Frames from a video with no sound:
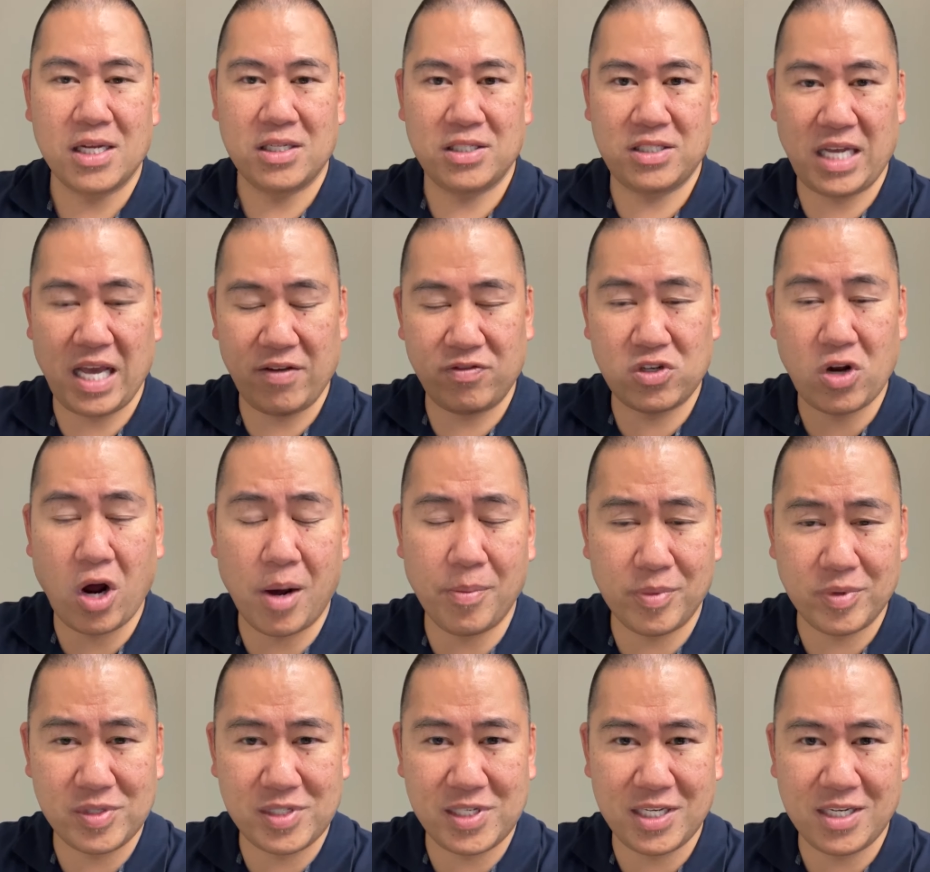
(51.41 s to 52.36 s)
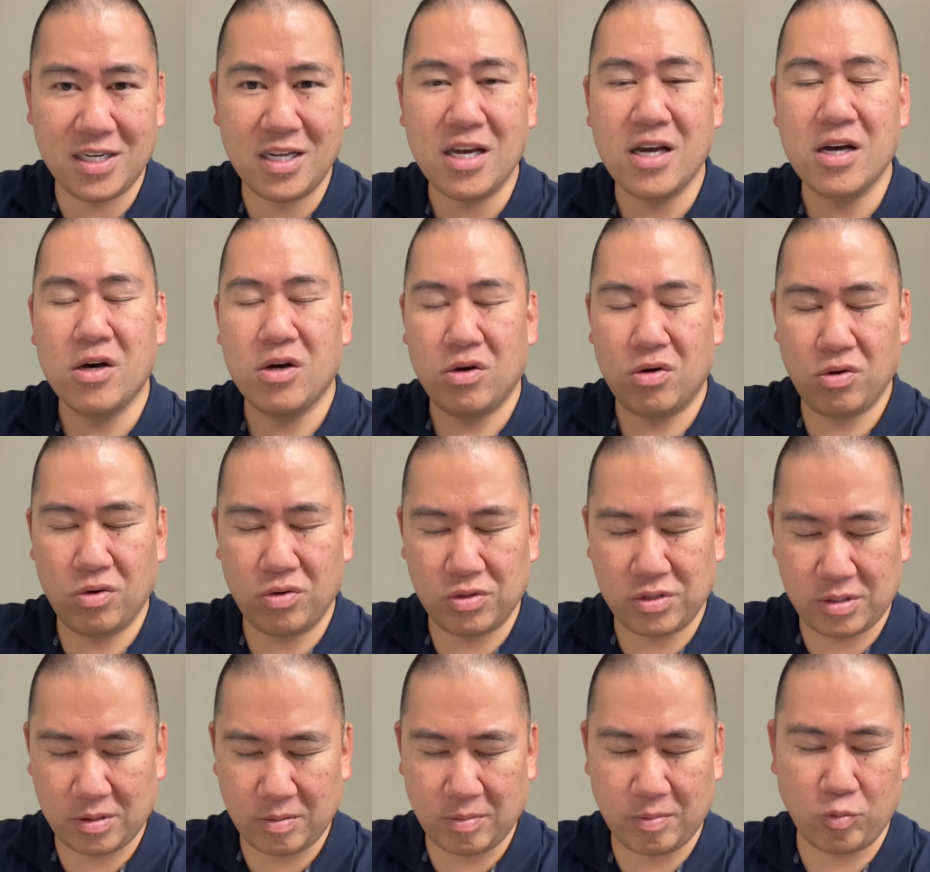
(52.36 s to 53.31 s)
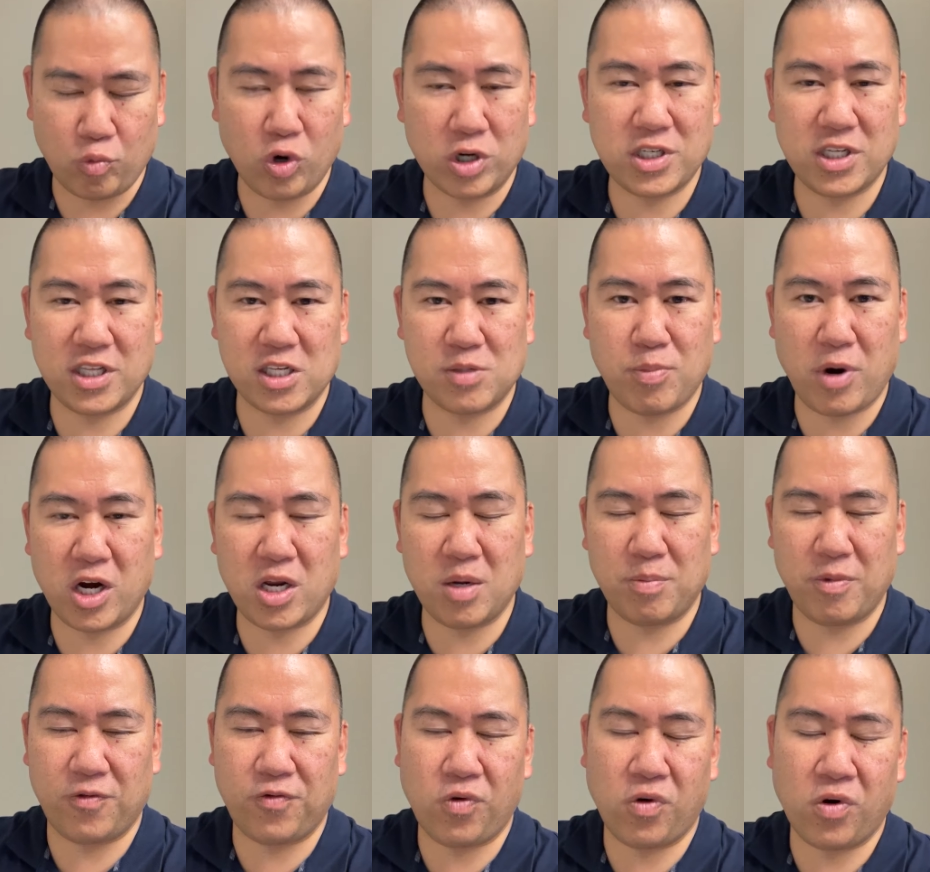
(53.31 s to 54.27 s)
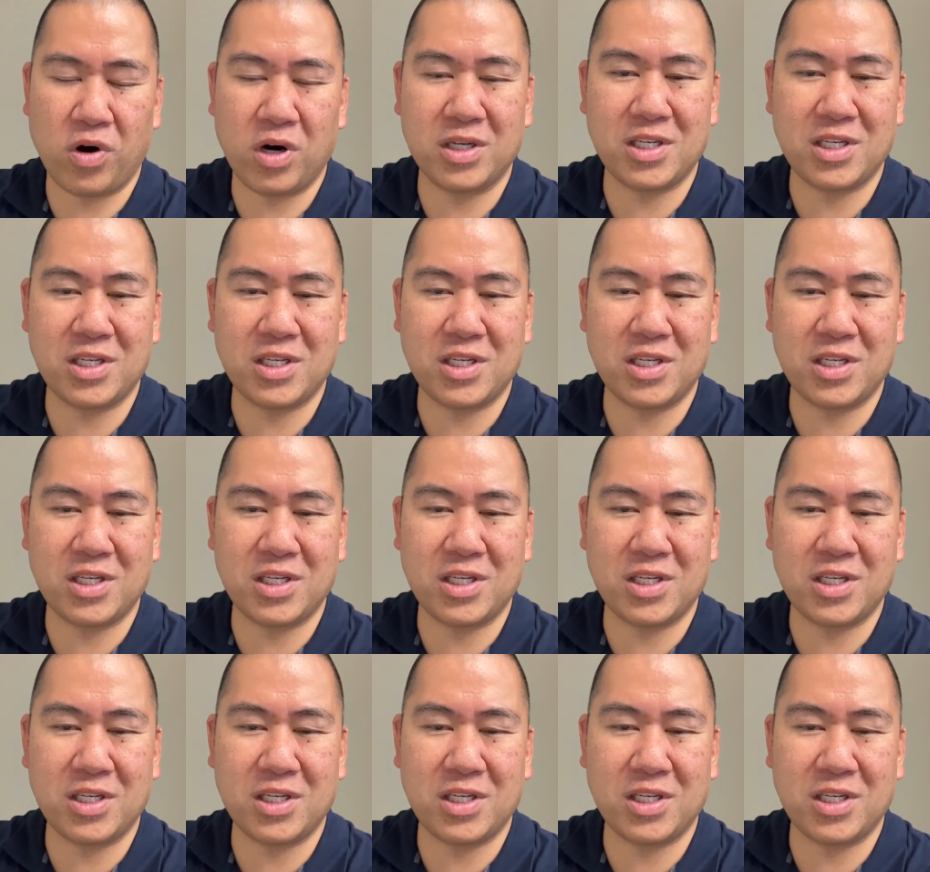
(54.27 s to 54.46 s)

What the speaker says: Dave Tomlinson, who's worked in this market before,